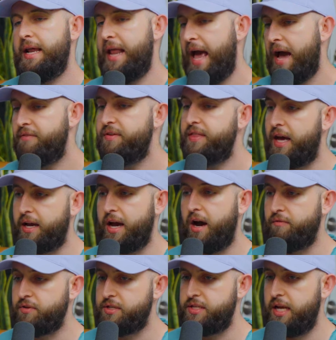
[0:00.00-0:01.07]
and having that
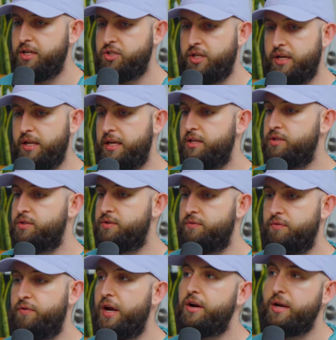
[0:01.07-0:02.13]
conversation is
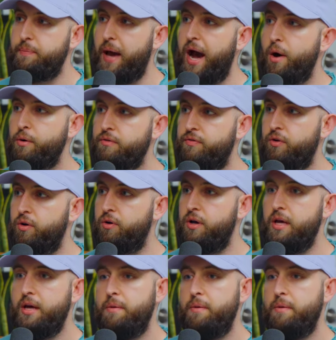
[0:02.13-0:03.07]
very powerful